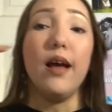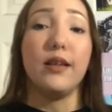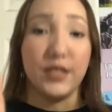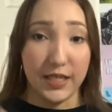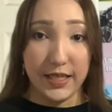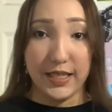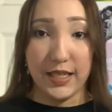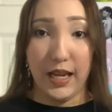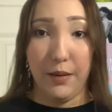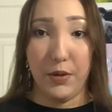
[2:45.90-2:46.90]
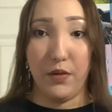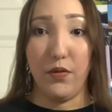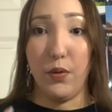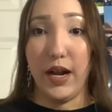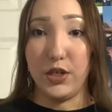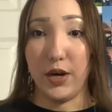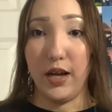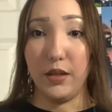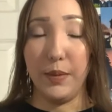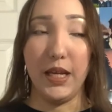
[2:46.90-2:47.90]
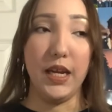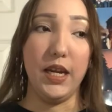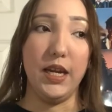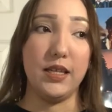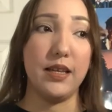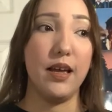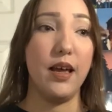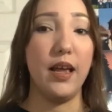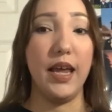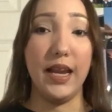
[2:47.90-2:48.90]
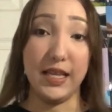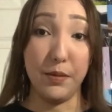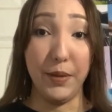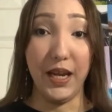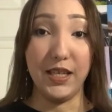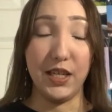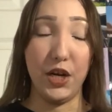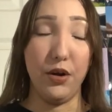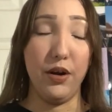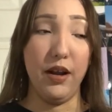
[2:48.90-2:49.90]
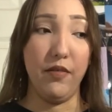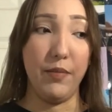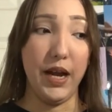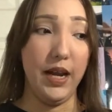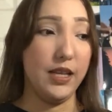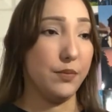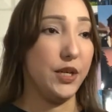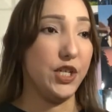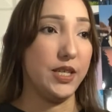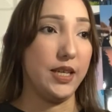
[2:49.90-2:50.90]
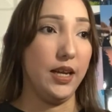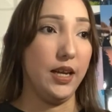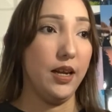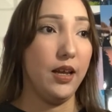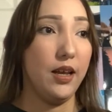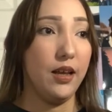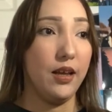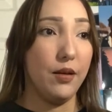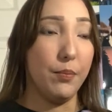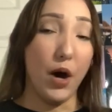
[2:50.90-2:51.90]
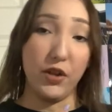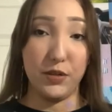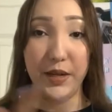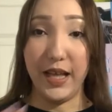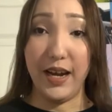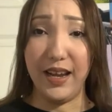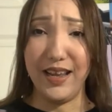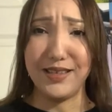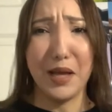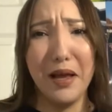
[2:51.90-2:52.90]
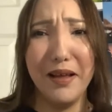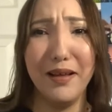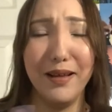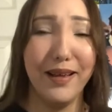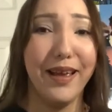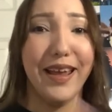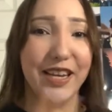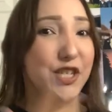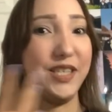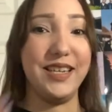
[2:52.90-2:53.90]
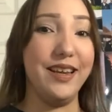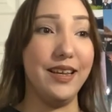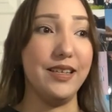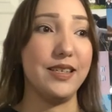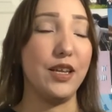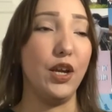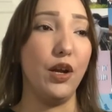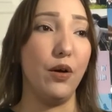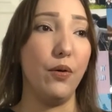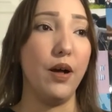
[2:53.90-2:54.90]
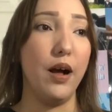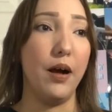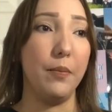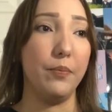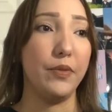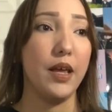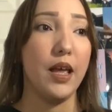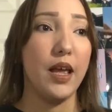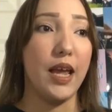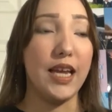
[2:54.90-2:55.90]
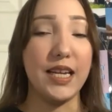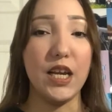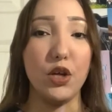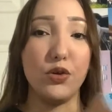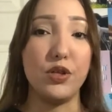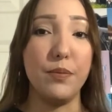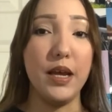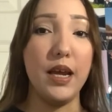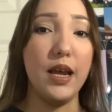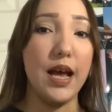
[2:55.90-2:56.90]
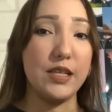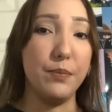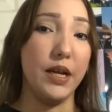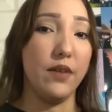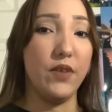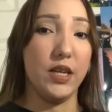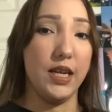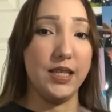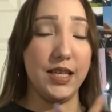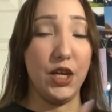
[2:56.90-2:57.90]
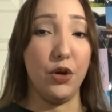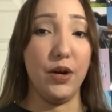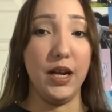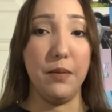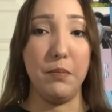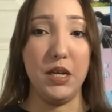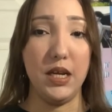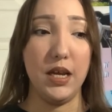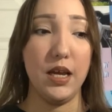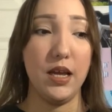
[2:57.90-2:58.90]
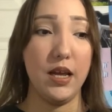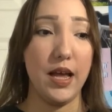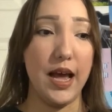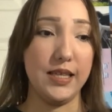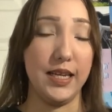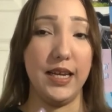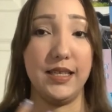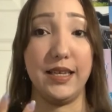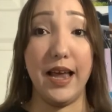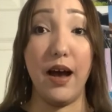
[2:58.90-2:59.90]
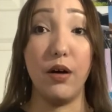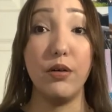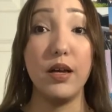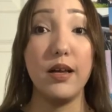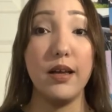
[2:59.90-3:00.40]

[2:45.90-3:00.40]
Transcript: Just a disclaimer for when I try on the bikinis, it is a big insecurity of mine. As much as it bothers me that it is, it just is, you know. It didn't used to be as big of an insecurity to me as it is now,